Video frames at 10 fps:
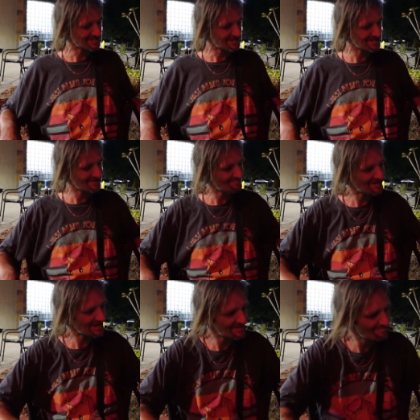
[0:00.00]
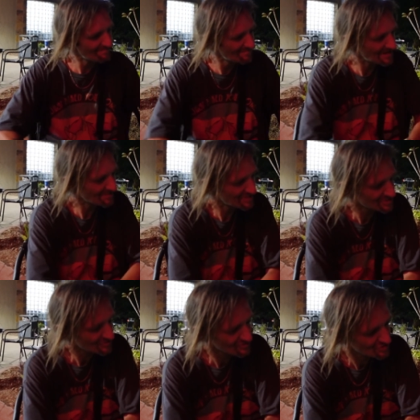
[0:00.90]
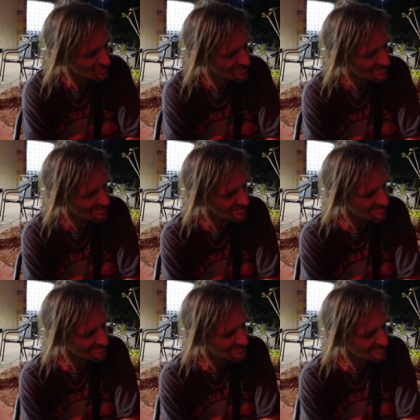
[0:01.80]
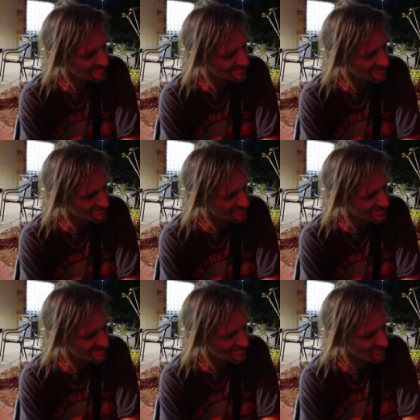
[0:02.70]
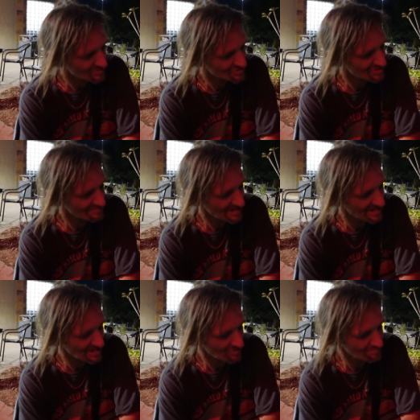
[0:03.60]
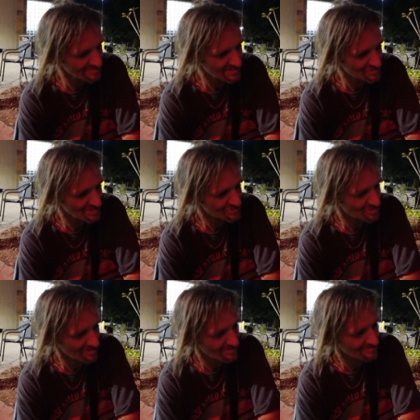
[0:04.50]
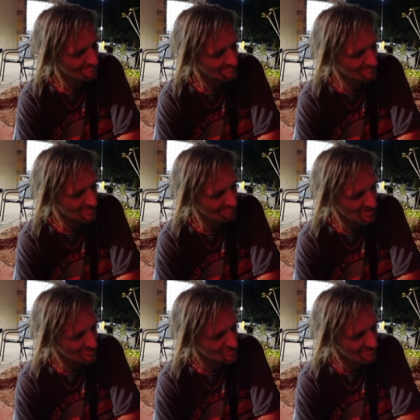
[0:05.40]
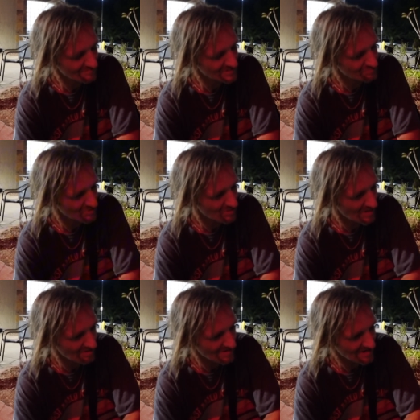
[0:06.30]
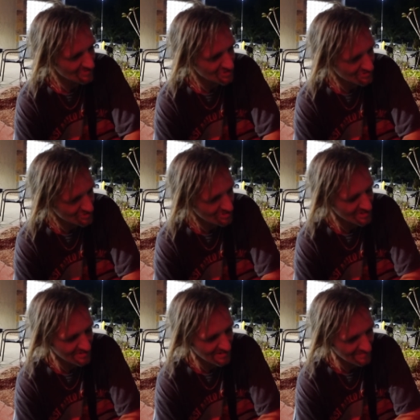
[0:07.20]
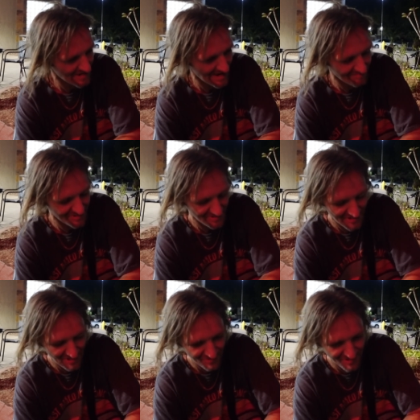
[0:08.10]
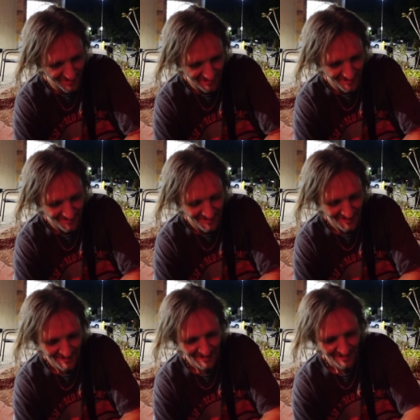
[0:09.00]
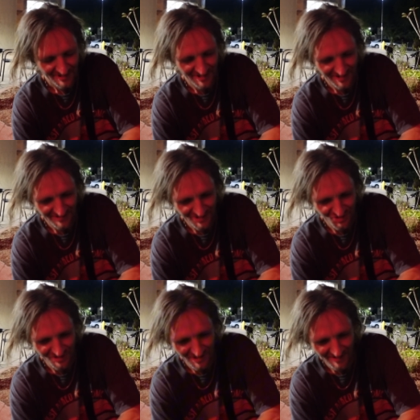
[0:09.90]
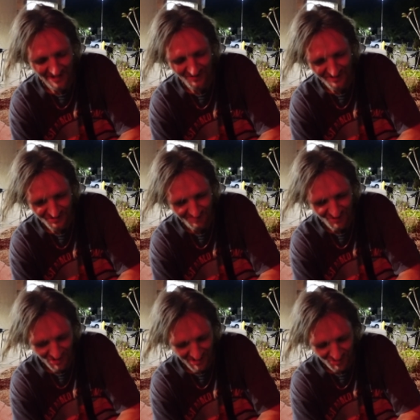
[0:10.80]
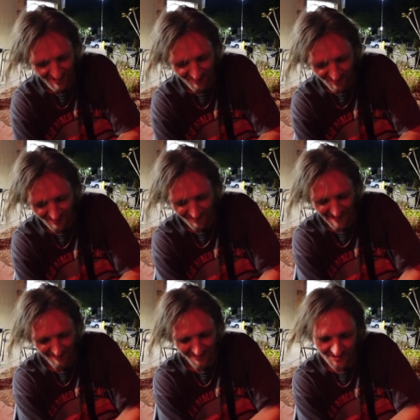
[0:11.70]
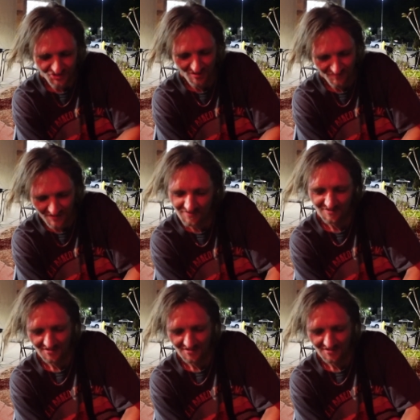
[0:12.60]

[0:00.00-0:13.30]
I think she did get a hold of some kind of help, because I saw her put a post on Facebook a while back where she was looking happier and healthier, and I think she must have got some help from her family or something.